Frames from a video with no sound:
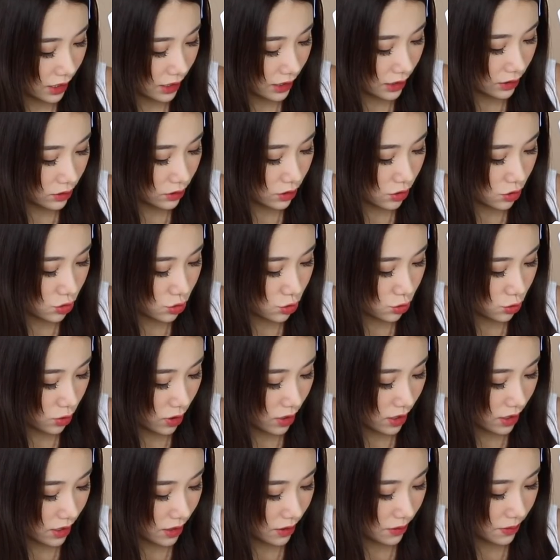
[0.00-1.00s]
Take out the
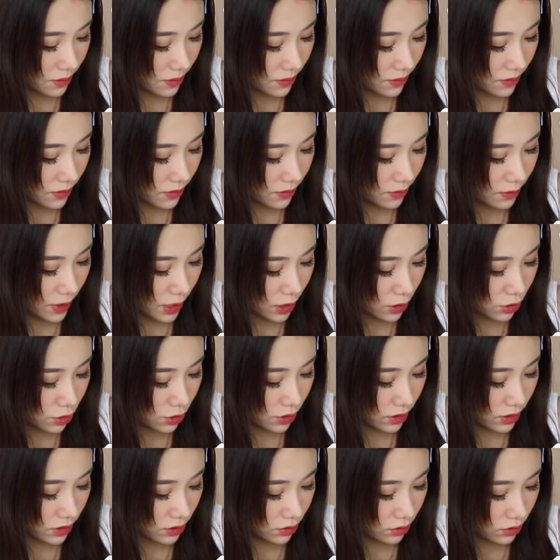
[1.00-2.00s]
swab, make
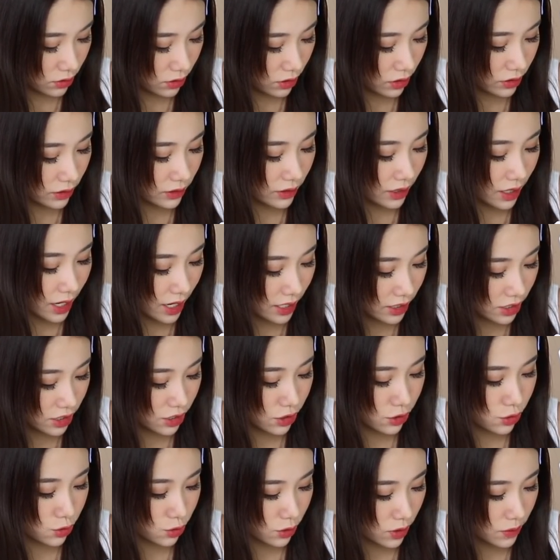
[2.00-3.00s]
sure to not touch
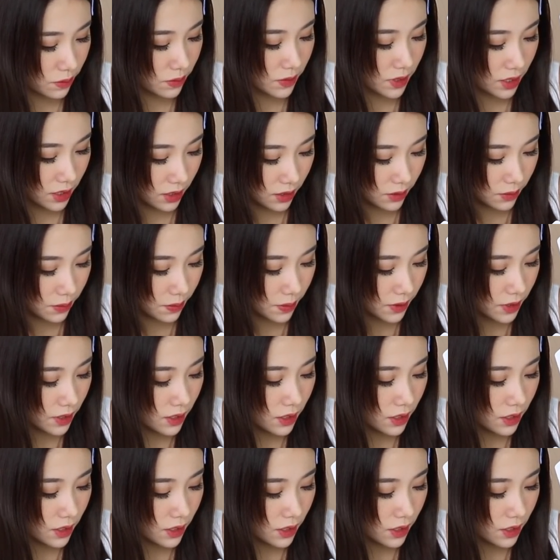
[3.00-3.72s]
the swab tip.